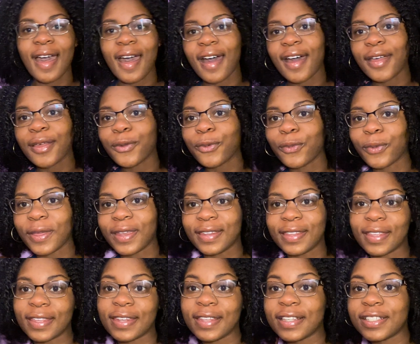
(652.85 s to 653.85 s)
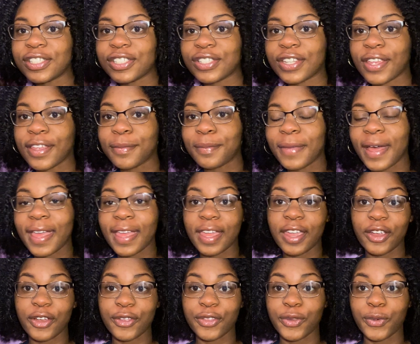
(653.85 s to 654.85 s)
I went in and shaped my
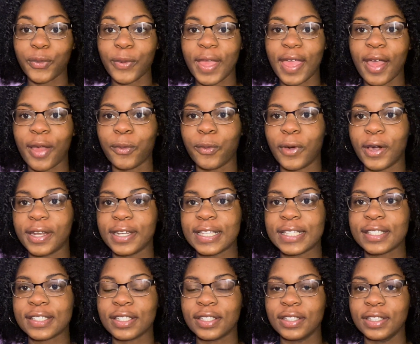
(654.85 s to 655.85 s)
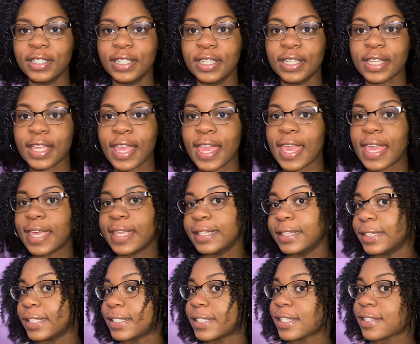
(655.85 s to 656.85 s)
hair the way I want it to look,
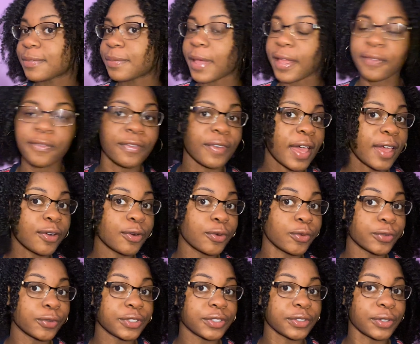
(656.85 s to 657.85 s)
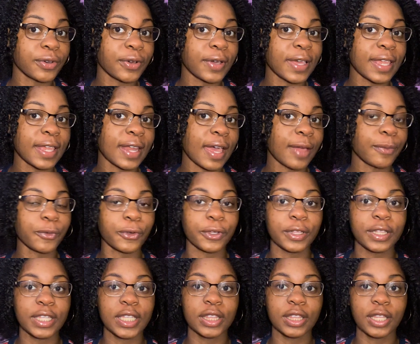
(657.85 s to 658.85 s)
and this is my final result and I'm
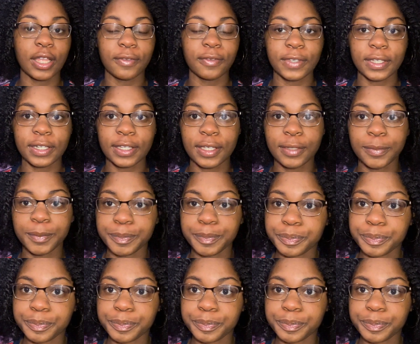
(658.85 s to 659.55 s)
really loving it.